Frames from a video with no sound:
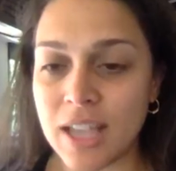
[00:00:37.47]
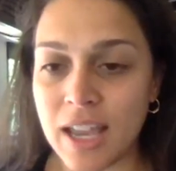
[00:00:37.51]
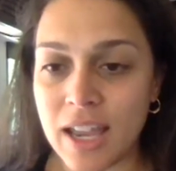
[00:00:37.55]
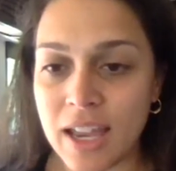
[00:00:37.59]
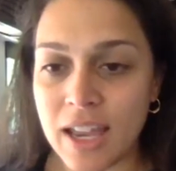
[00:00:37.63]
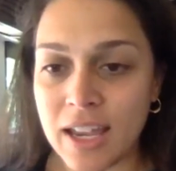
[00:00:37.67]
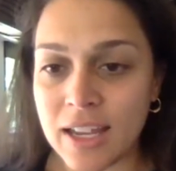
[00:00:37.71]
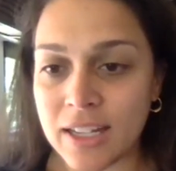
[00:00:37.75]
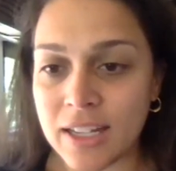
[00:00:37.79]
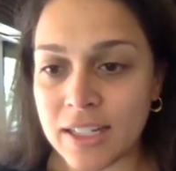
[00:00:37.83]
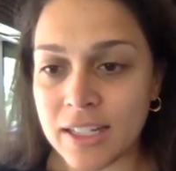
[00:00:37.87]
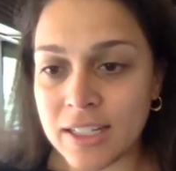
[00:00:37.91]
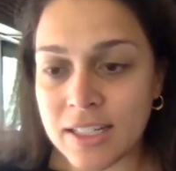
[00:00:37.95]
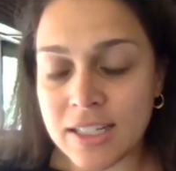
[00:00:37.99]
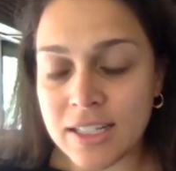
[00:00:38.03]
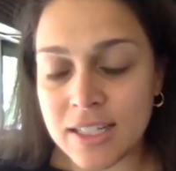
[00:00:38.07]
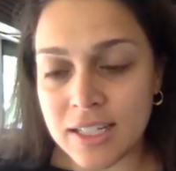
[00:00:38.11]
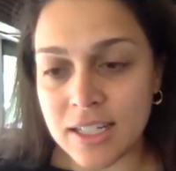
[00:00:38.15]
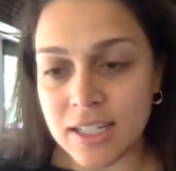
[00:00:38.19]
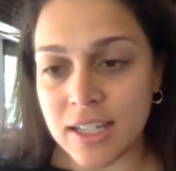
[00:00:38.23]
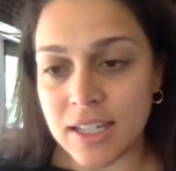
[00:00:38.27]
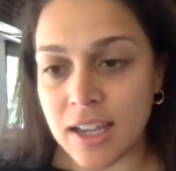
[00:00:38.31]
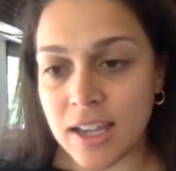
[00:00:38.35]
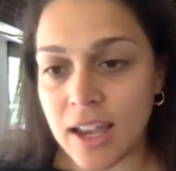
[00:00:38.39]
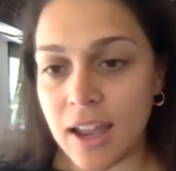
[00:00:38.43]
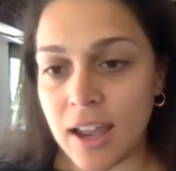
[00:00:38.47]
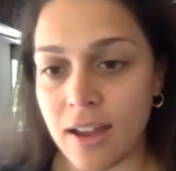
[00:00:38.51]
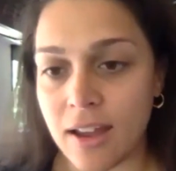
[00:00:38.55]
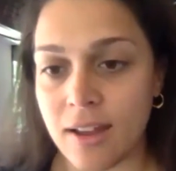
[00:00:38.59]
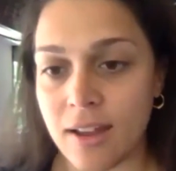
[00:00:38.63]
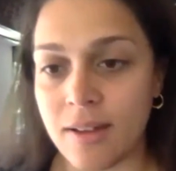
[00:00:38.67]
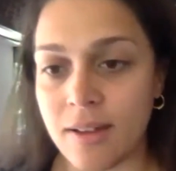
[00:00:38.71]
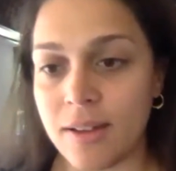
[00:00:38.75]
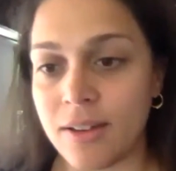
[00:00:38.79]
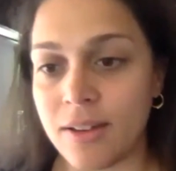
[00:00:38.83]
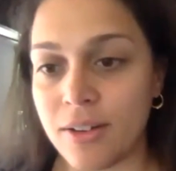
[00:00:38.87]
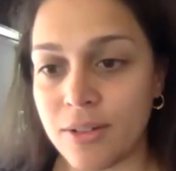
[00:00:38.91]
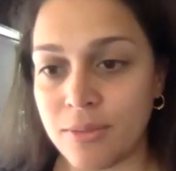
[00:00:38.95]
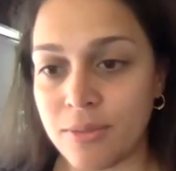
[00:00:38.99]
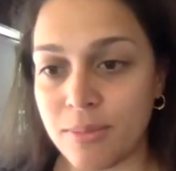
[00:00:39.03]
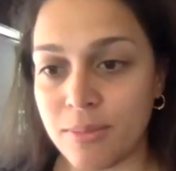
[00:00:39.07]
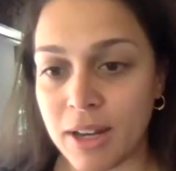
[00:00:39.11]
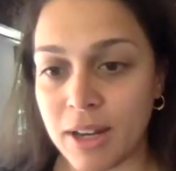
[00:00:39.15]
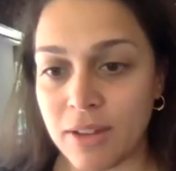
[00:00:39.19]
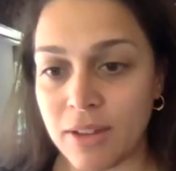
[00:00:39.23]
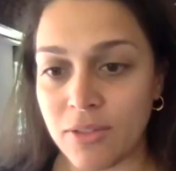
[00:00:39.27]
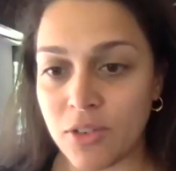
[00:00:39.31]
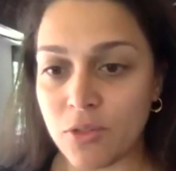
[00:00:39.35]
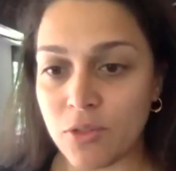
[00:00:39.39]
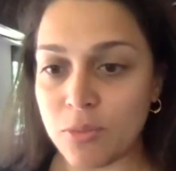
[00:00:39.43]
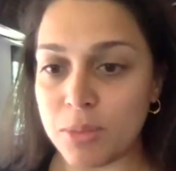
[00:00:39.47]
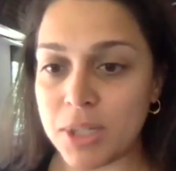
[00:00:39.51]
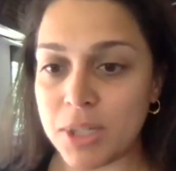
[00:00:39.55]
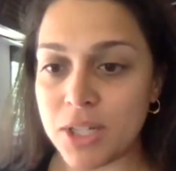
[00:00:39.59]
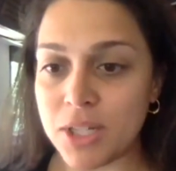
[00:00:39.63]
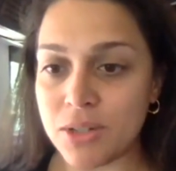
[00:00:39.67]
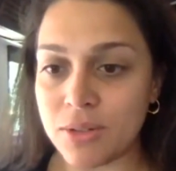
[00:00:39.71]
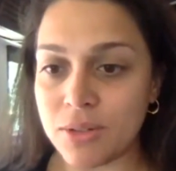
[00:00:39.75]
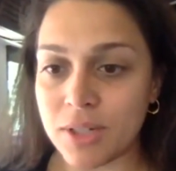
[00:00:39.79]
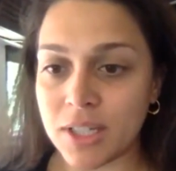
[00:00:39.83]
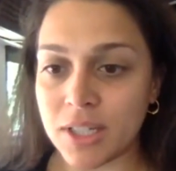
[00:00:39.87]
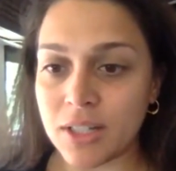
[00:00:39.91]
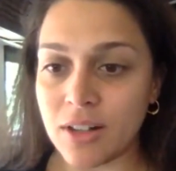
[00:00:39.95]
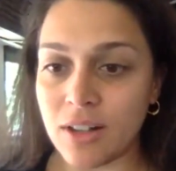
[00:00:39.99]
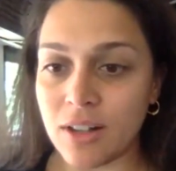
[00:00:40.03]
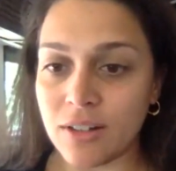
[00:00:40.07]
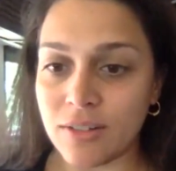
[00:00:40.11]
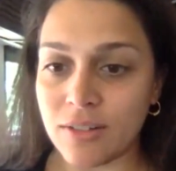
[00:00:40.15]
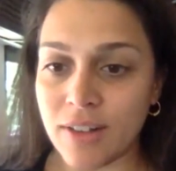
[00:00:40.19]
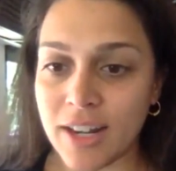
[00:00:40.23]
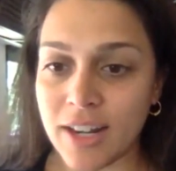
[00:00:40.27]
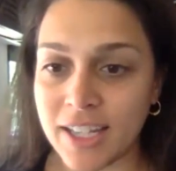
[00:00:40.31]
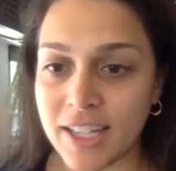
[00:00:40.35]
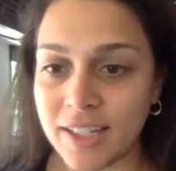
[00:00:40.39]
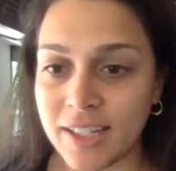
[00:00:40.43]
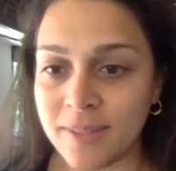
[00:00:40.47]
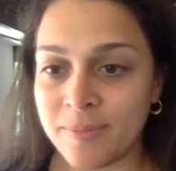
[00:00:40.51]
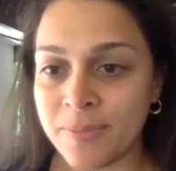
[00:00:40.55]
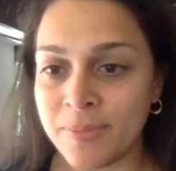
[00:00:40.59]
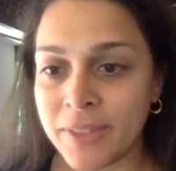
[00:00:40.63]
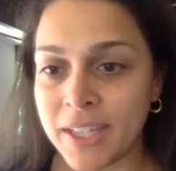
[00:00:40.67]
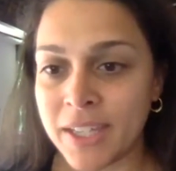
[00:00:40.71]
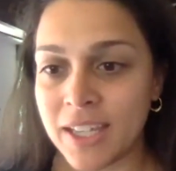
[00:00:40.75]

And I know many of you have been doing it already.